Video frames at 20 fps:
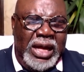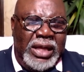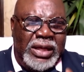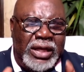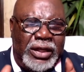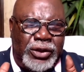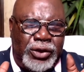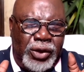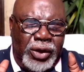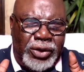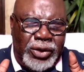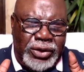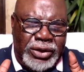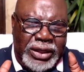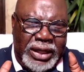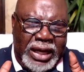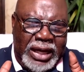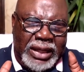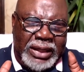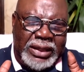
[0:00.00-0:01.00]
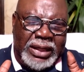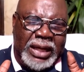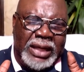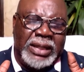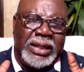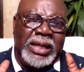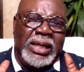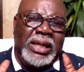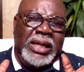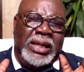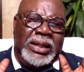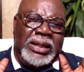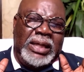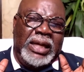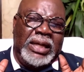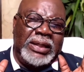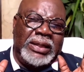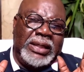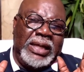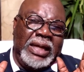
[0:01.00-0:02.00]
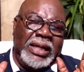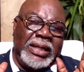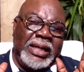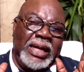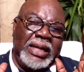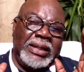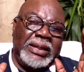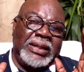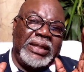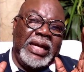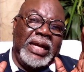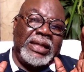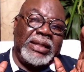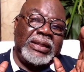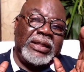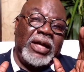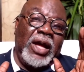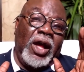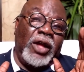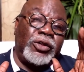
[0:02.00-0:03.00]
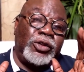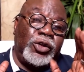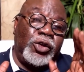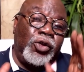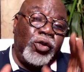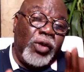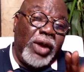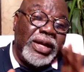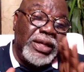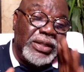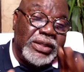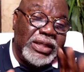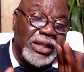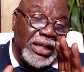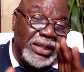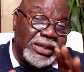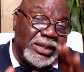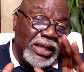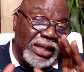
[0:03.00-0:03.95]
that you understand that God's grace is